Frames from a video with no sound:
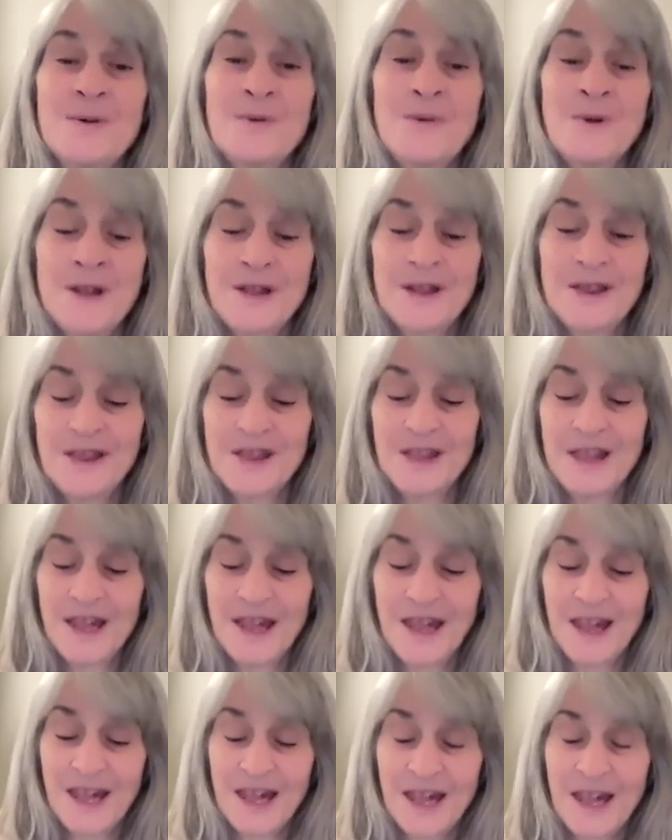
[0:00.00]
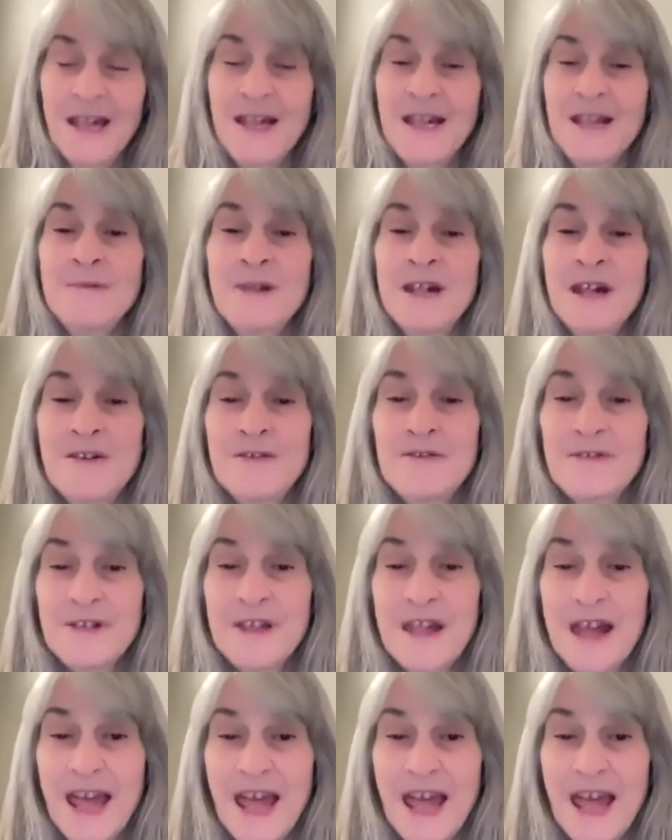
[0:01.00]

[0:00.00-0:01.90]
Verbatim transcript: with hitting me over the